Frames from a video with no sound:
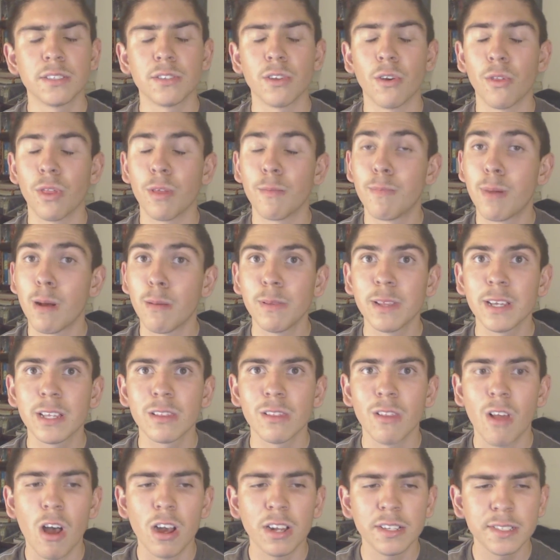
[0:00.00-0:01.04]
So the
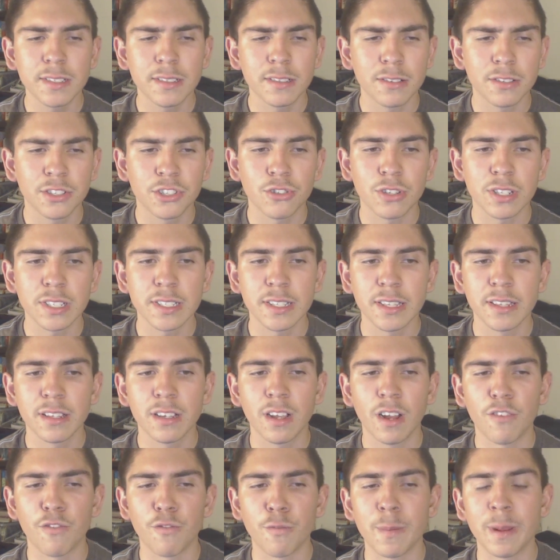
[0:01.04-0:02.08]
public lost their trust in
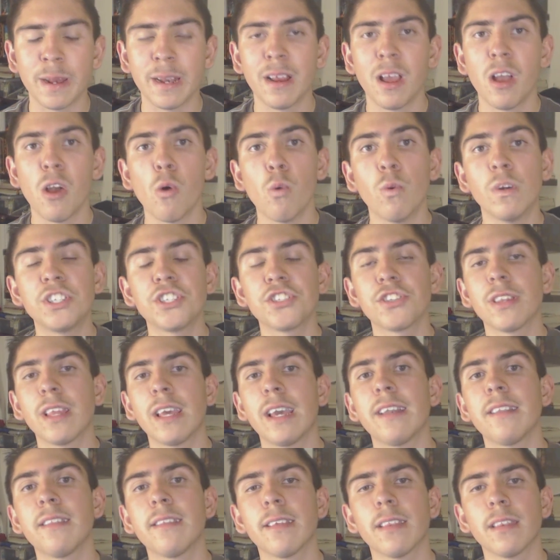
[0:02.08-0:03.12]
the government, which
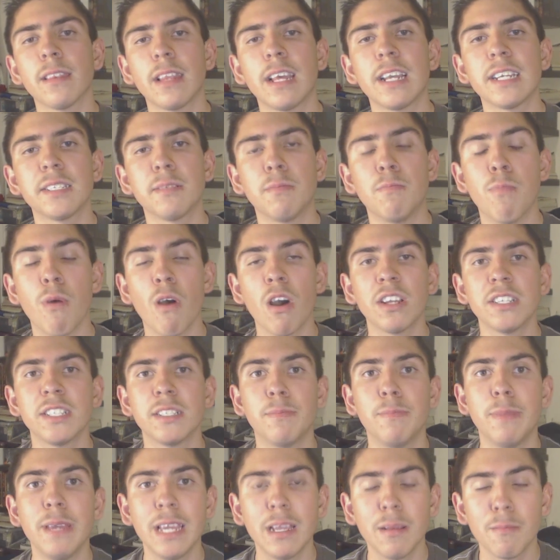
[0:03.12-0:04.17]
led to less
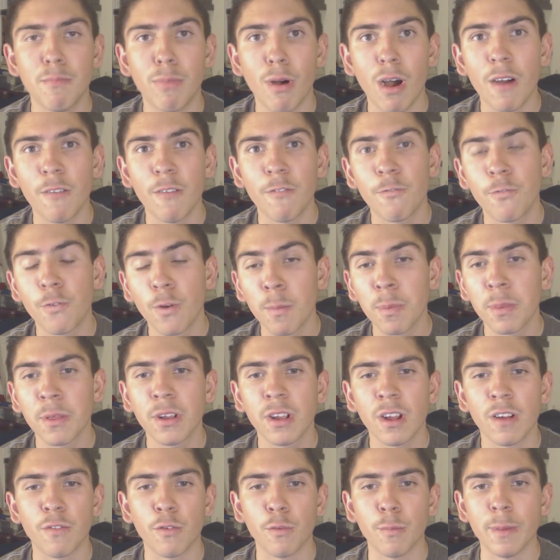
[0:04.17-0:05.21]
bonds being bought from the
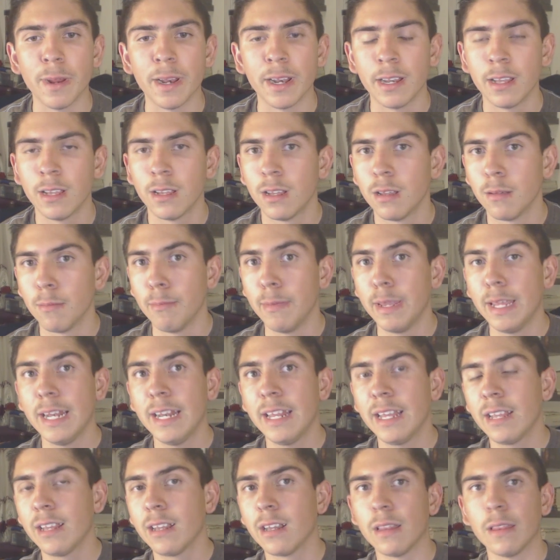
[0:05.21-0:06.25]
government,
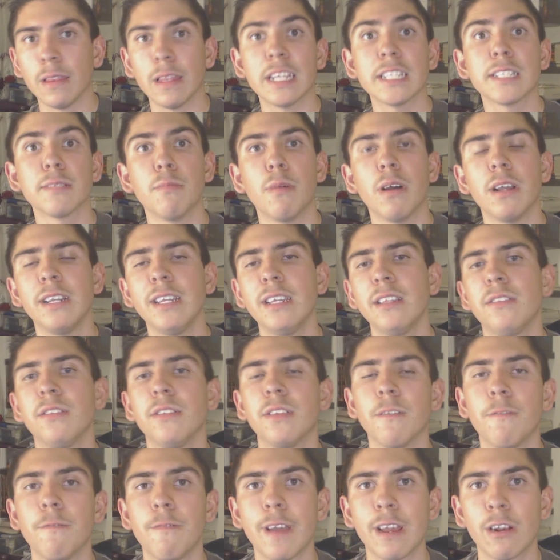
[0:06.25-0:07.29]
meaning less money to
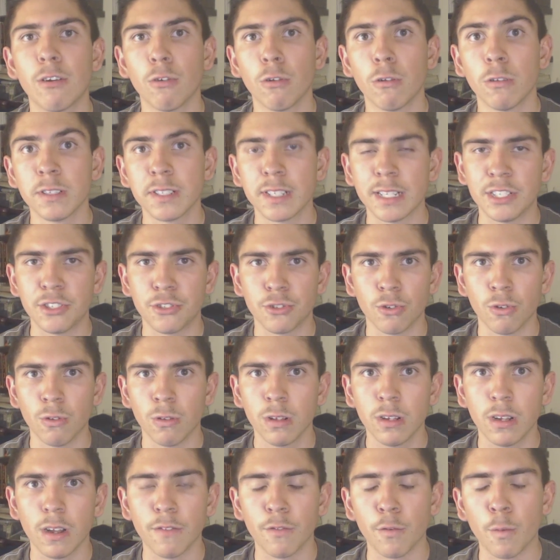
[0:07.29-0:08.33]
the federal central
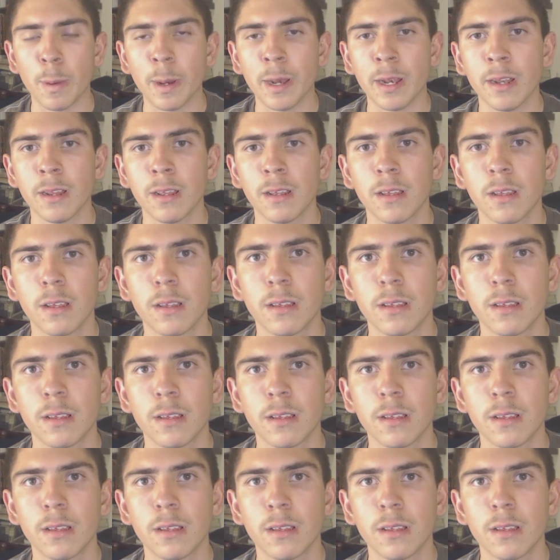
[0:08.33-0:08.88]
government.